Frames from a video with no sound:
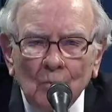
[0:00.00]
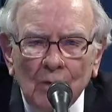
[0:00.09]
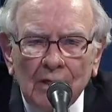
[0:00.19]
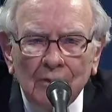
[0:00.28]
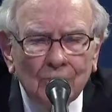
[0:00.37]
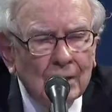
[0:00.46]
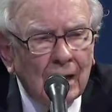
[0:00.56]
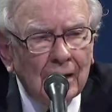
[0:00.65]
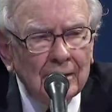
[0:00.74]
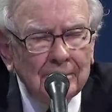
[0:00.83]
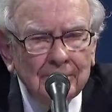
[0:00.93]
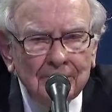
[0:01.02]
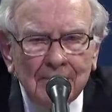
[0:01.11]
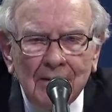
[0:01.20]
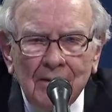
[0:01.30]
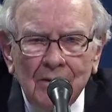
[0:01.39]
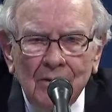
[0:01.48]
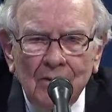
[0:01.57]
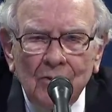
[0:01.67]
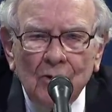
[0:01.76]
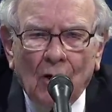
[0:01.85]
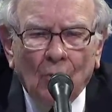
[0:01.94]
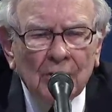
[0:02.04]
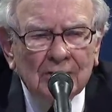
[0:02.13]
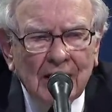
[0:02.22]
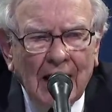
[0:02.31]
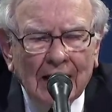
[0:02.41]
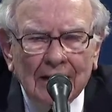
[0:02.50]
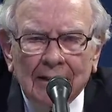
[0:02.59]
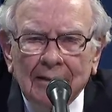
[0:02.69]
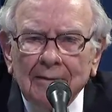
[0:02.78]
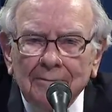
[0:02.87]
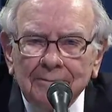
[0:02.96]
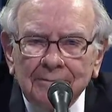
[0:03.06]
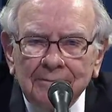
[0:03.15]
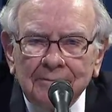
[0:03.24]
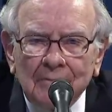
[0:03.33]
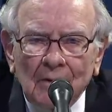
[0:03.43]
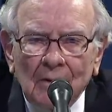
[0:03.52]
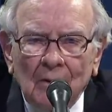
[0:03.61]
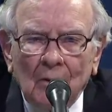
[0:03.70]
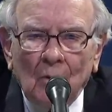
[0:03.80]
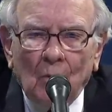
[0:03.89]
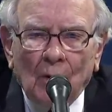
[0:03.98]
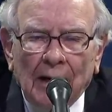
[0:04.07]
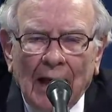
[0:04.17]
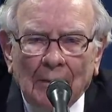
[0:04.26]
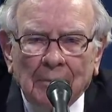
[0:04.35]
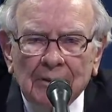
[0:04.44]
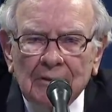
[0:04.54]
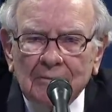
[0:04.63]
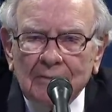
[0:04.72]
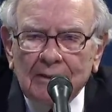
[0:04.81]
We do not know exactly what happens